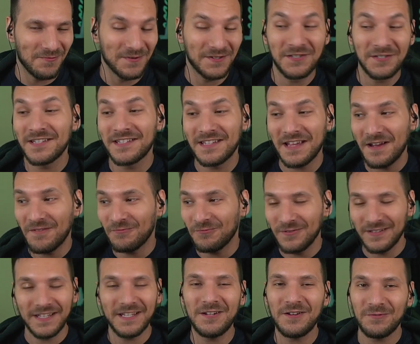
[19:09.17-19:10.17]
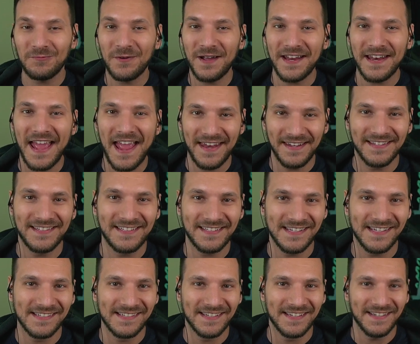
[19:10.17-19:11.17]
which is a really good way to end a
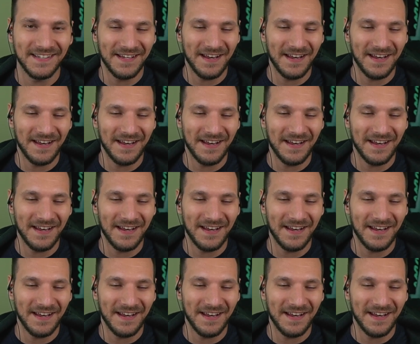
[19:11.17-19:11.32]
season.